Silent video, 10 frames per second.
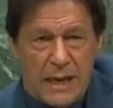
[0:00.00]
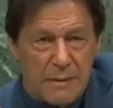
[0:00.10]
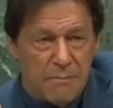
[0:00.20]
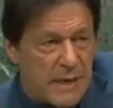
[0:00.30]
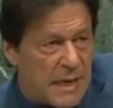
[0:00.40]

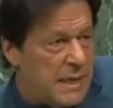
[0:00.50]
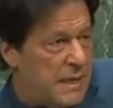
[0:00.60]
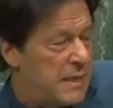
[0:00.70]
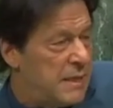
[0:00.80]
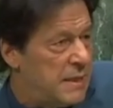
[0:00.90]
And may
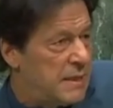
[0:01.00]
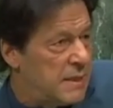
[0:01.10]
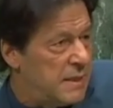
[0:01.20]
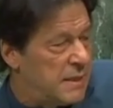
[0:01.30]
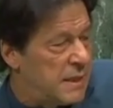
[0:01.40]
I
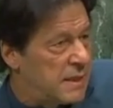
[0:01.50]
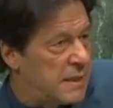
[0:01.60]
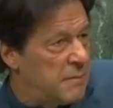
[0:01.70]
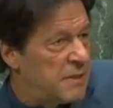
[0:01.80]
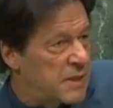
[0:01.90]
just
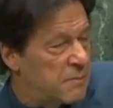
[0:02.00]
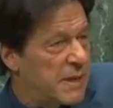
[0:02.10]
say, Mr.